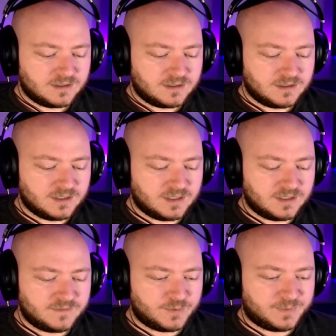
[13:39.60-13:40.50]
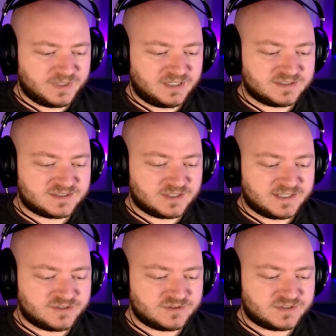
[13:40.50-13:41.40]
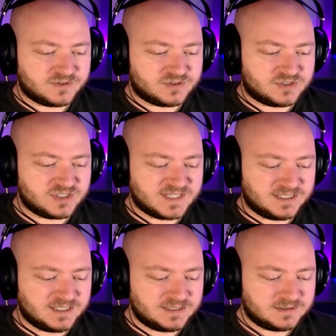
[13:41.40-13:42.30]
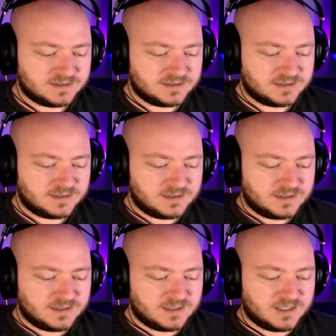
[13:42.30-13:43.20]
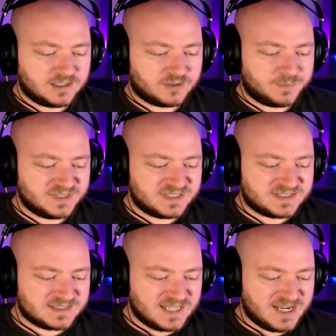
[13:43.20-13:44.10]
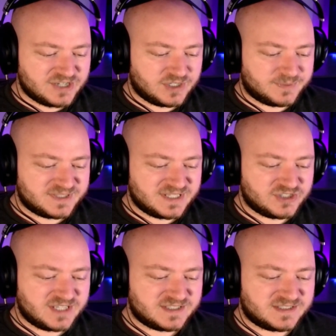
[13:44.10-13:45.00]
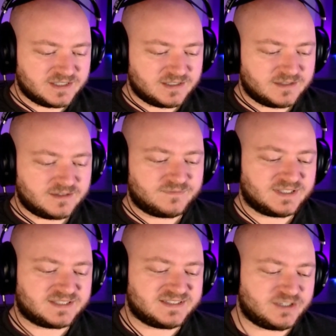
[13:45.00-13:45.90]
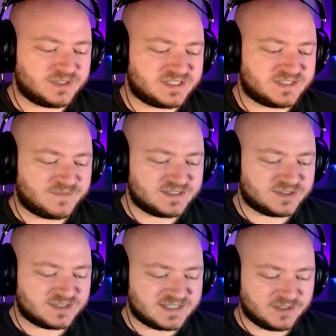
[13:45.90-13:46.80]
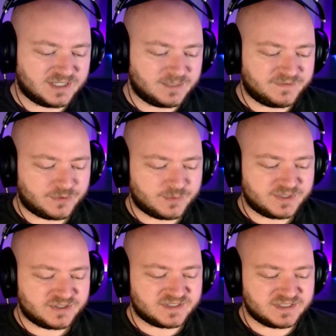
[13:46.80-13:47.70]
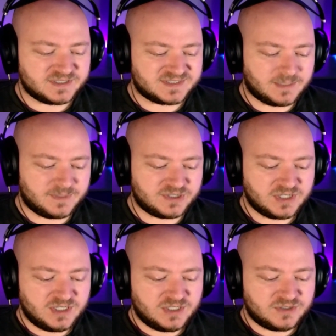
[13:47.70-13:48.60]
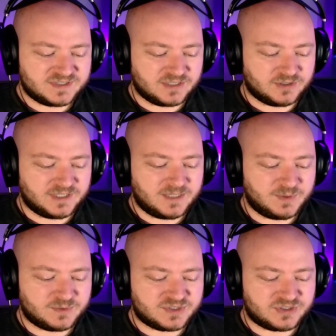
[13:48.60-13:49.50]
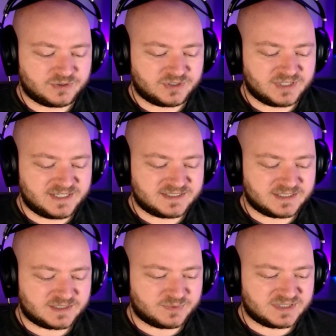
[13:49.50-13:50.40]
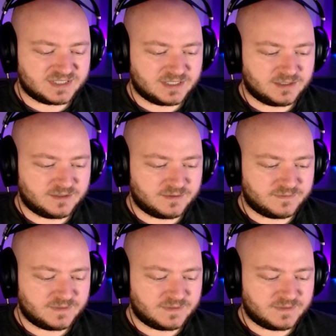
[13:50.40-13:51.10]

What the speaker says: if your opinion is on that too. So Gisela, crippling slash, 100% chance to inflict decreased defense on a single enemy for 3 turns and deals damage to a single enemy, which is 296% of